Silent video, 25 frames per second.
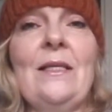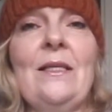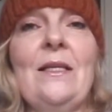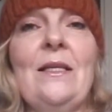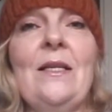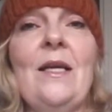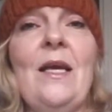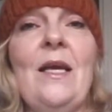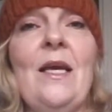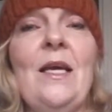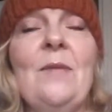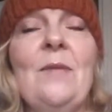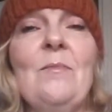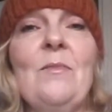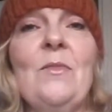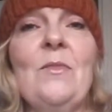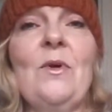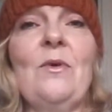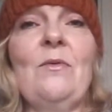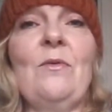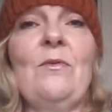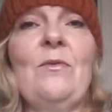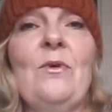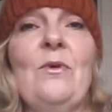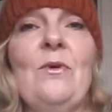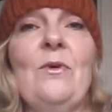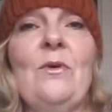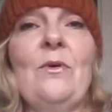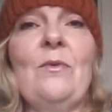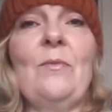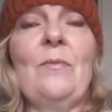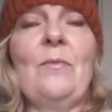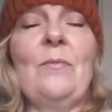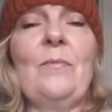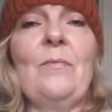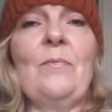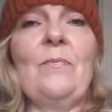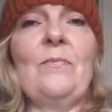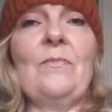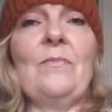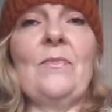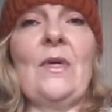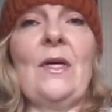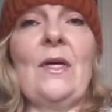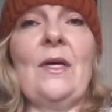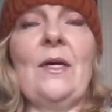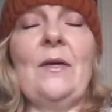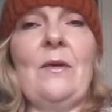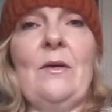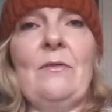name of
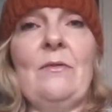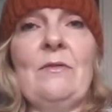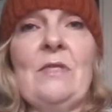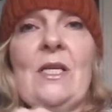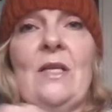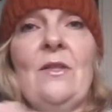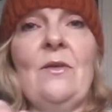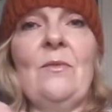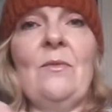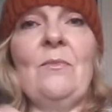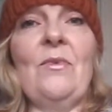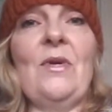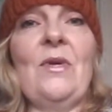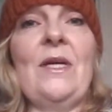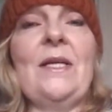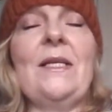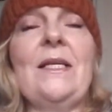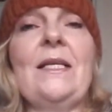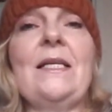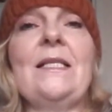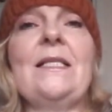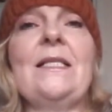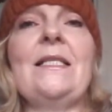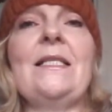Tyddyn, Bryn